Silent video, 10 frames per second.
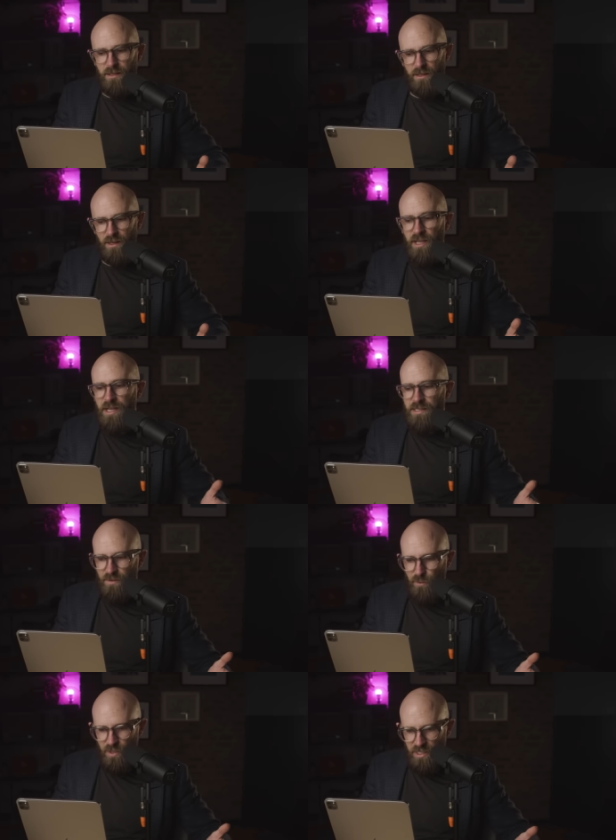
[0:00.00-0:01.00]
can occur
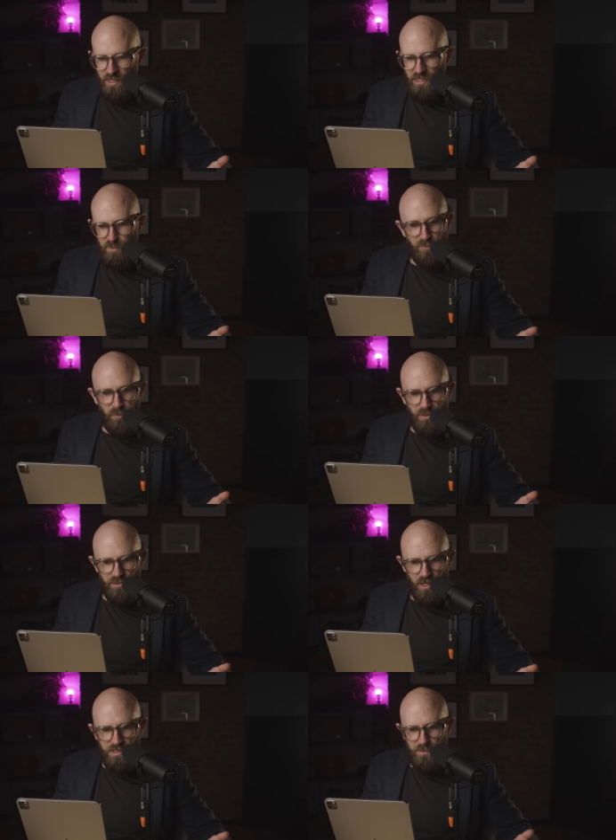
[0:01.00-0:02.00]
several years before a
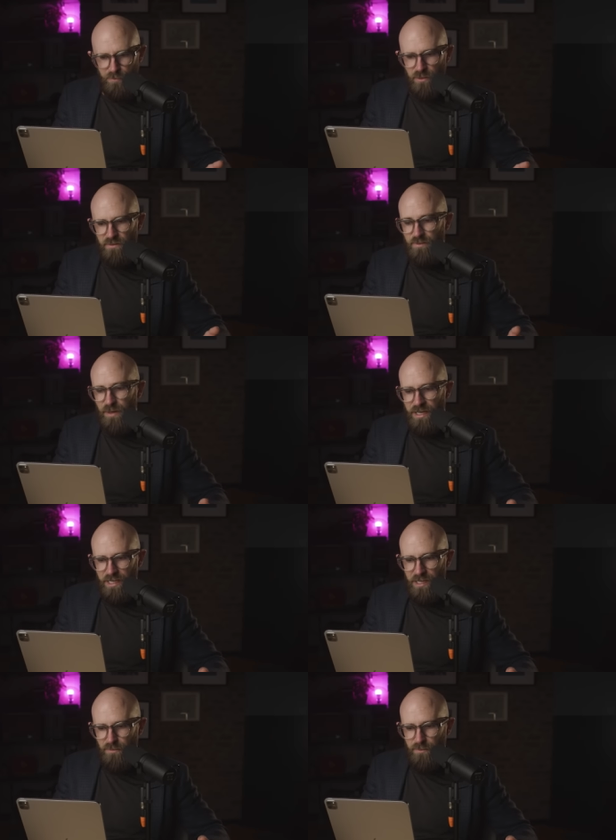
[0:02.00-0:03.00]
drug is approved by
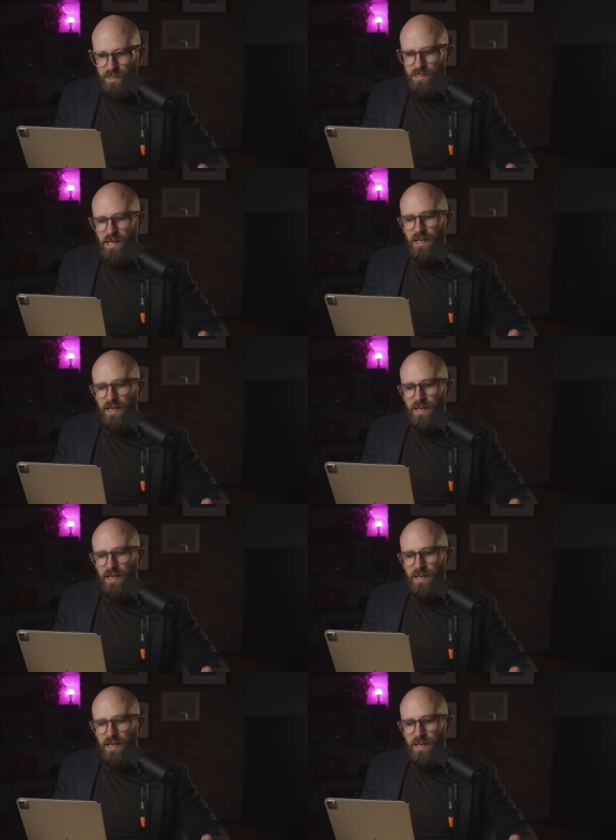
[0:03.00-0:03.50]
a government